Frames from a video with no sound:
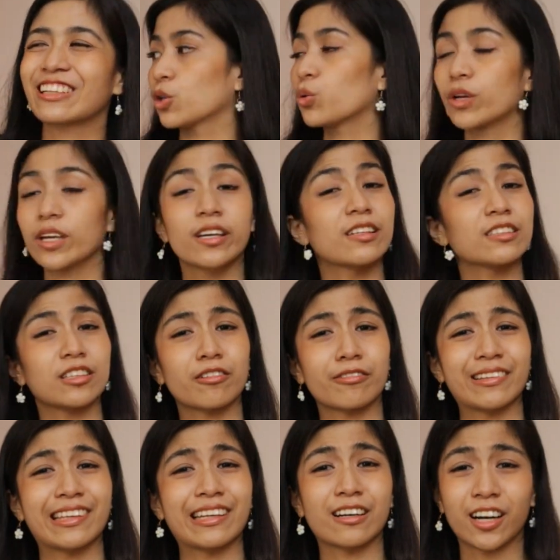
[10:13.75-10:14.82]
Loki is not
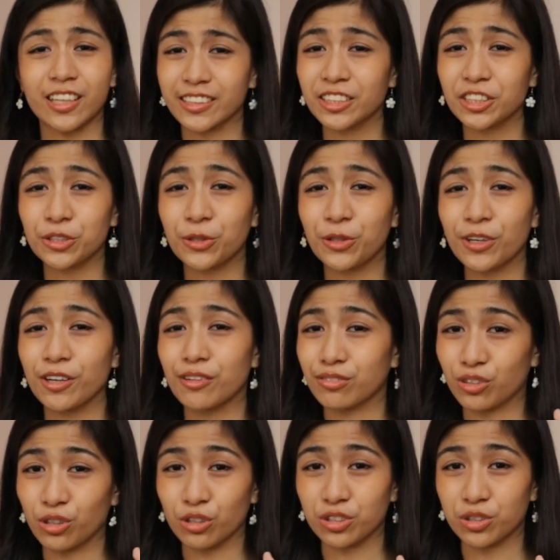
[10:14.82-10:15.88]
really cottagecore, it
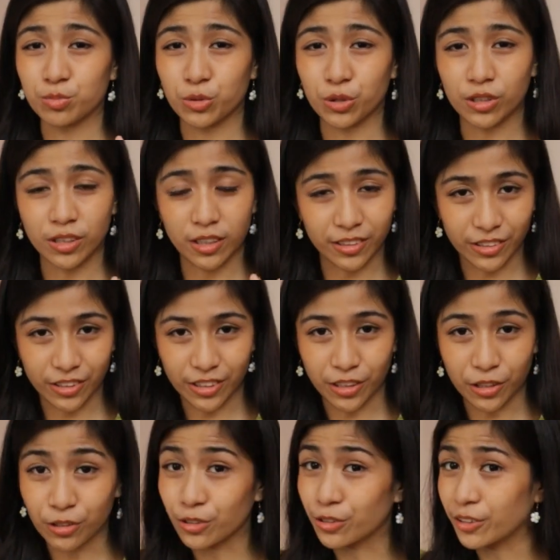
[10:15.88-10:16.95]
falls more under the
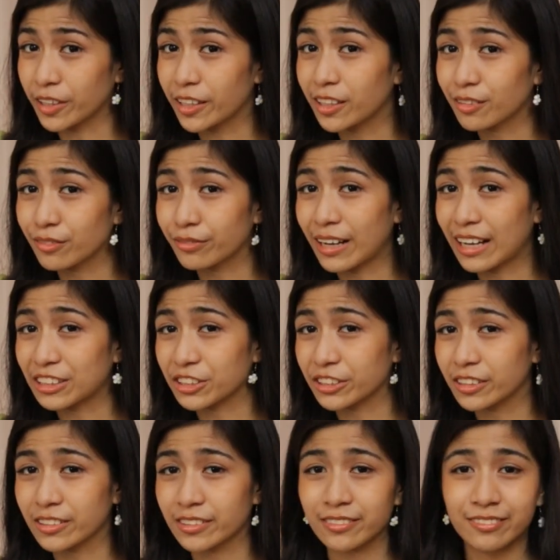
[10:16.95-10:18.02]
Korean
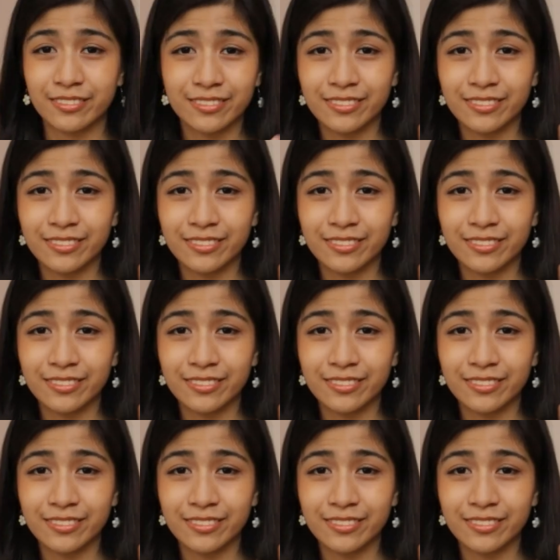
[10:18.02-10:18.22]
fashion